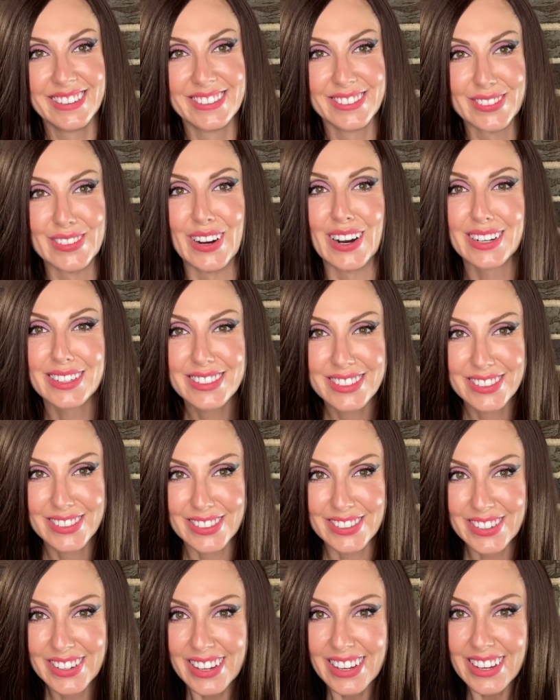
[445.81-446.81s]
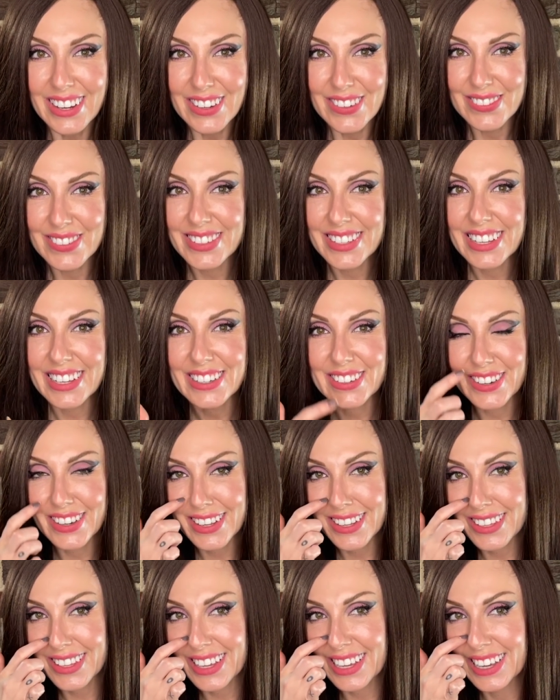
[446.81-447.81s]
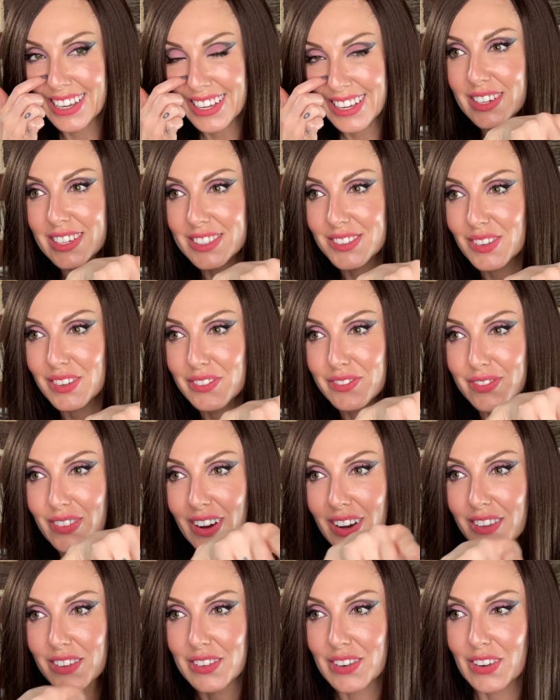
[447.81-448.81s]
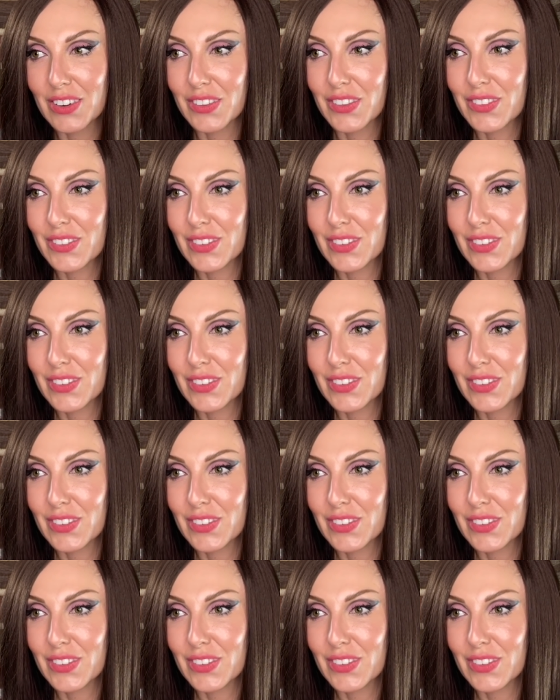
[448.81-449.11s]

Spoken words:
walked through really quickly because we followed her